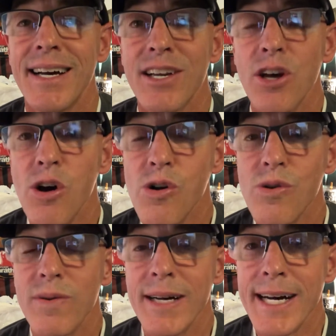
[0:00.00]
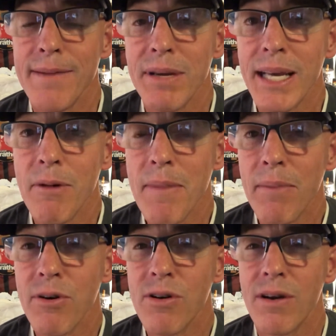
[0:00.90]
go become a
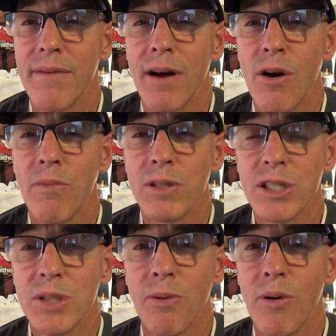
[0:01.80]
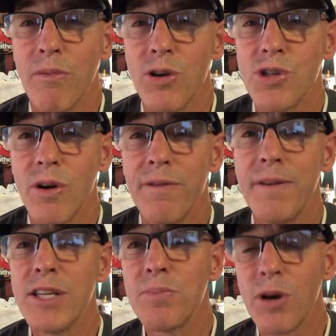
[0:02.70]
member of our MultiSport Mojo
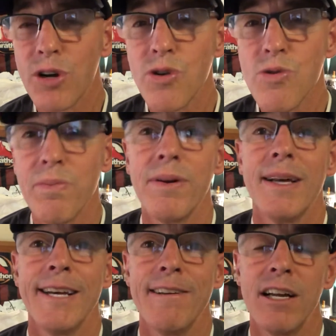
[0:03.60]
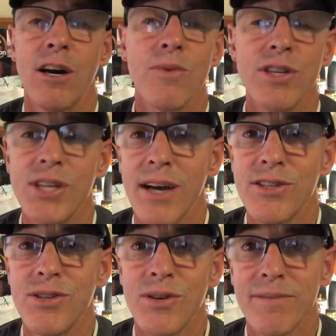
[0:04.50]
Facebook group, and I'll reach out
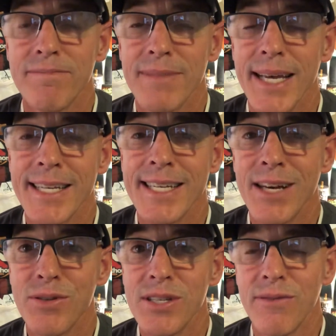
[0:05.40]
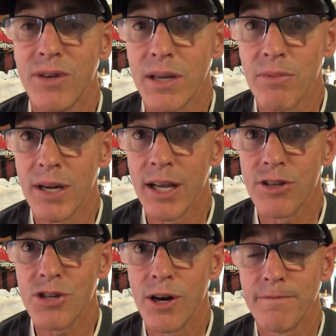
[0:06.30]
to you and we'll see if we can bring you on
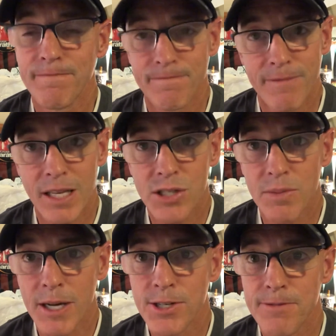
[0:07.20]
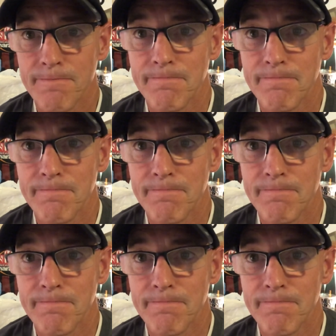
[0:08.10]
the show. Thanks so much.